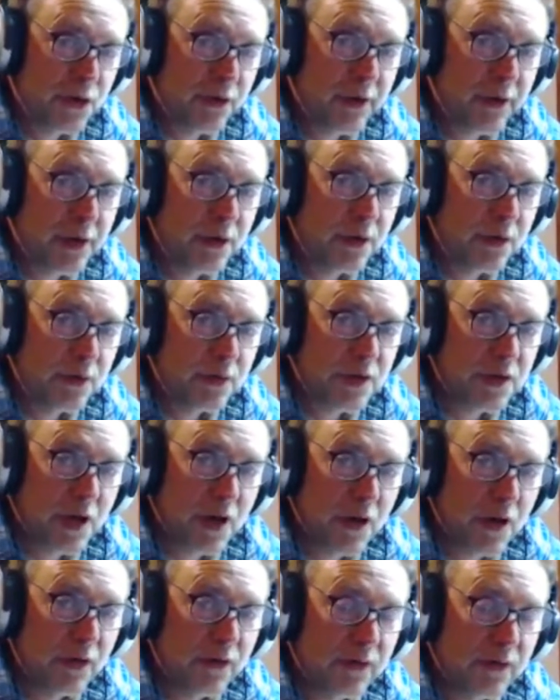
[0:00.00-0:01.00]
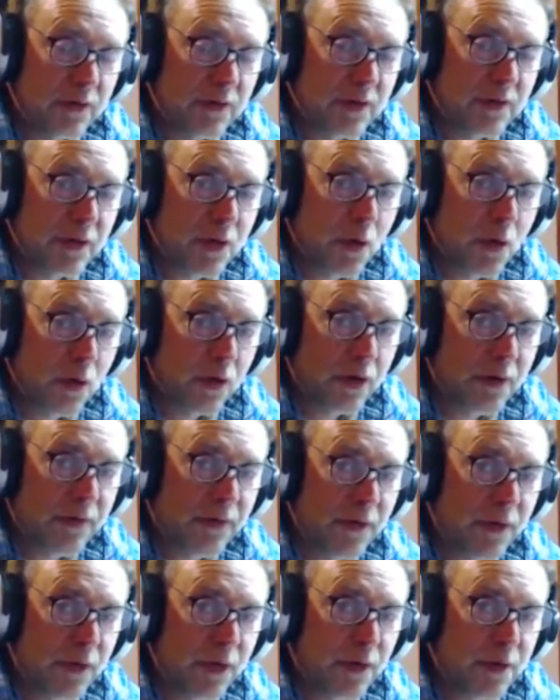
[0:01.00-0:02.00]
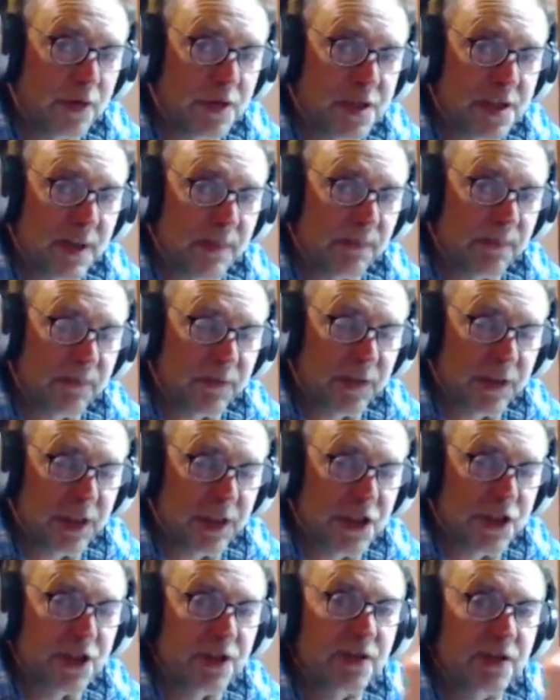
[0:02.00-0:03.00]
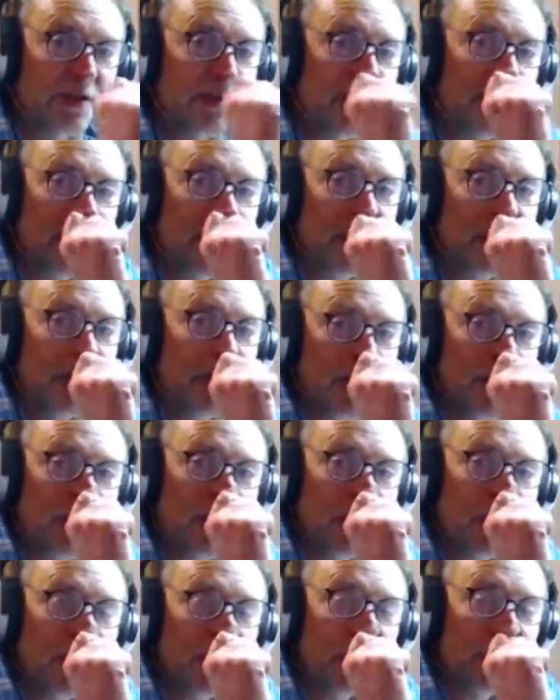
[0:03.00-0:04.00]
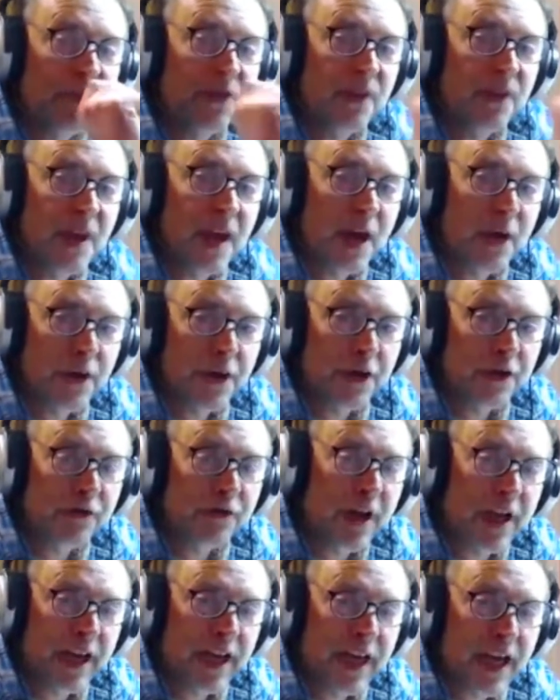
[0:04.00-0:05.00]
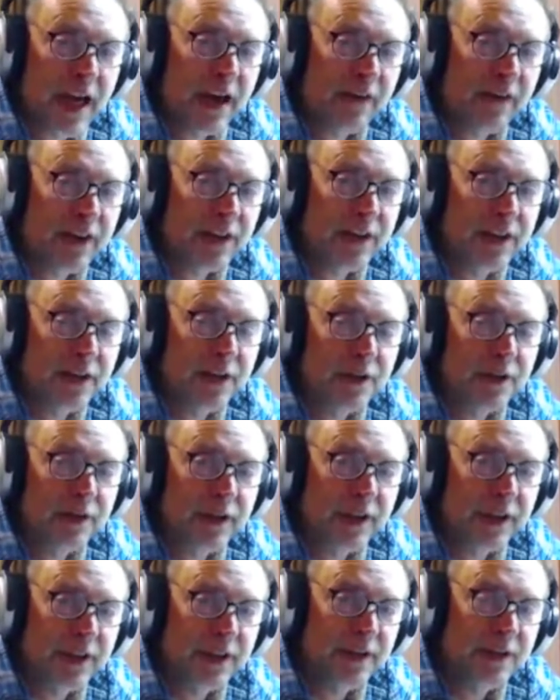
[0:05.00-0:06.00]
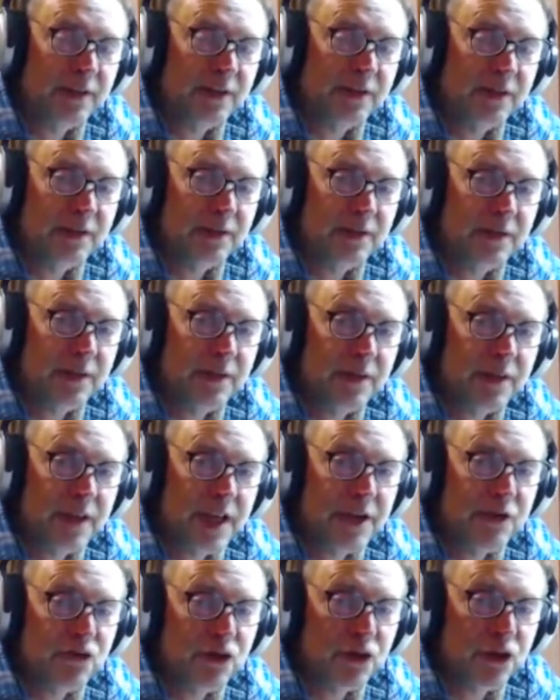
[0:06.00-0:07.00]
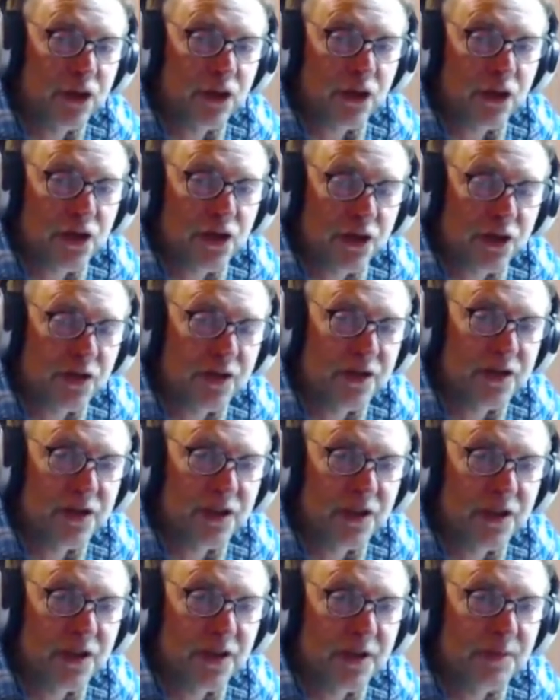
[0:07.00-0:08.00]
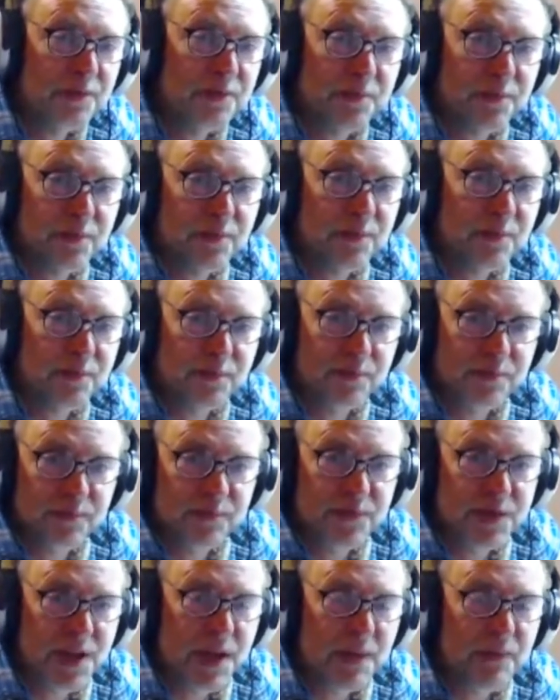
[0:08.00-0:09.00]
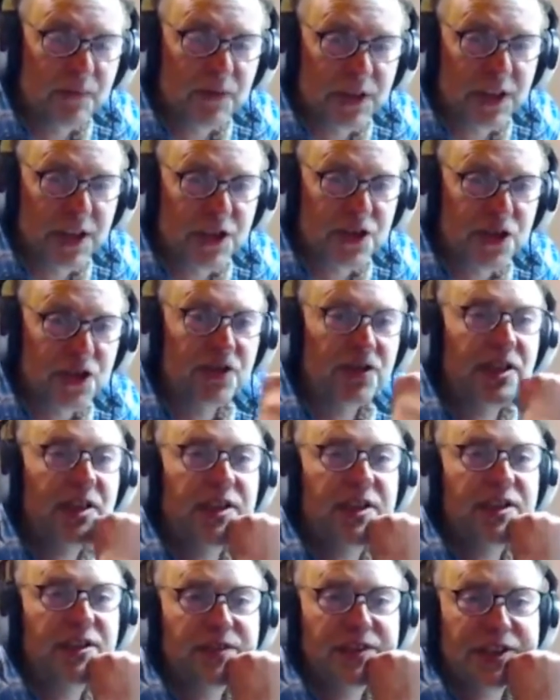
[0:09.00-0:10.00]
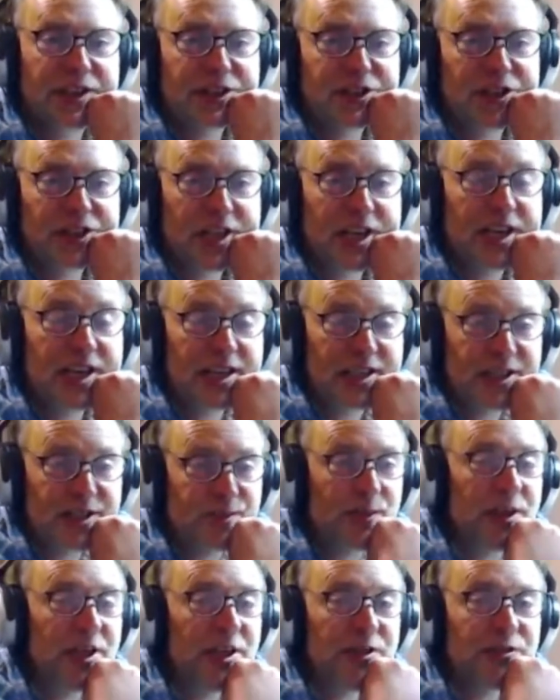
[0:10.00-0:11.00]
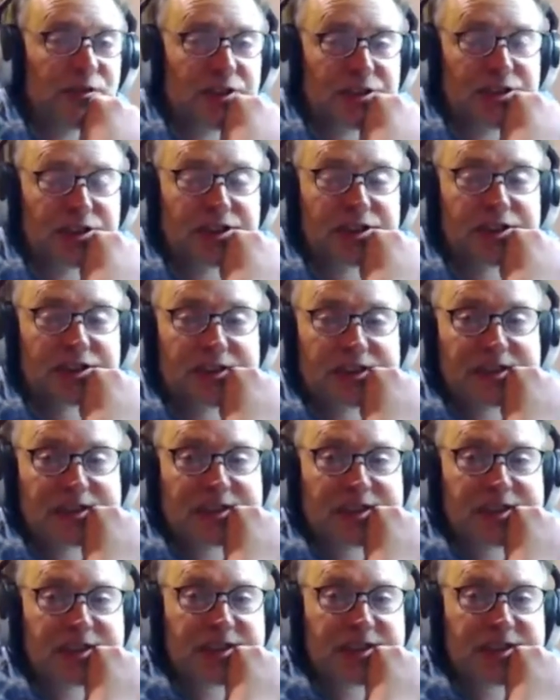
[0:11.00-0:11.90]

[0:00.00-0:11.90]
tutorials on Call of Cthulhu 7th edition on how to create a character and introduction to 7th edition and things like that. It's been interesting.